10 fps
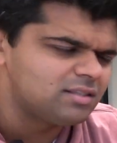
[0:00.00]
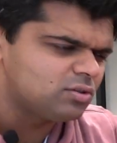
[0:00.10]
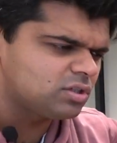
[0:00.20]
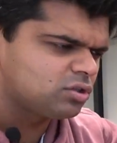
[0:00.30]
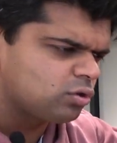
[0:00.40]

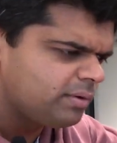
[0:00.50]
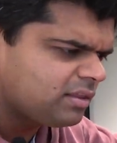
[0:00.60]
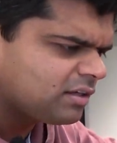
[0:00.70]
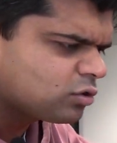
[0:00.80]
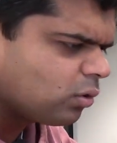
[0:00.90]
There's just so many
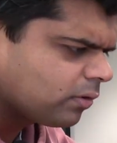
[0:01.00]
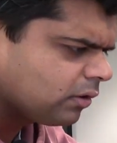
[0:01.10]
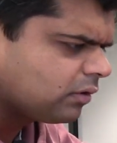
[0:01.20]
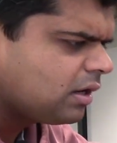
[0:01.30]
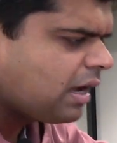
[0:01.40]
things going
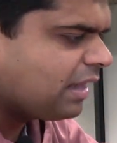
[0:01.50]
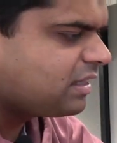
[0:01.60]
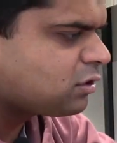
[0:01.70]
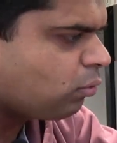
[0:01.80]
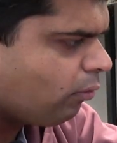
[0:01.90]
on, and
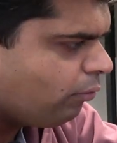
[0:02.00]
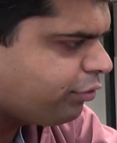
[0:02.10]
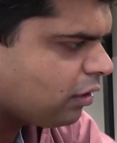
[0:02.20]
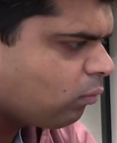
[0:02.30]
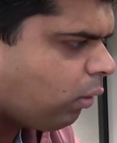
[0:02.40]
this whole
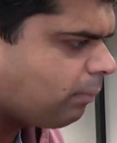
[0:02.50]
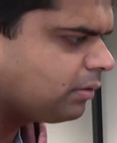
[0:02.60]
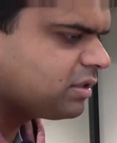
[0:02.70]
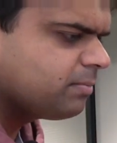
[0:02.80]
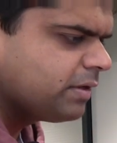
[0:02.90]
thing
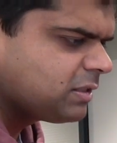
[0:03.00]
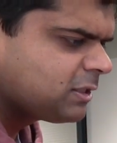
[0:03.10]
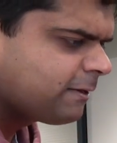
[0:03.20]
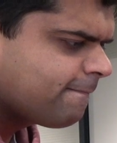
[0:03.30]
wobbles a bit.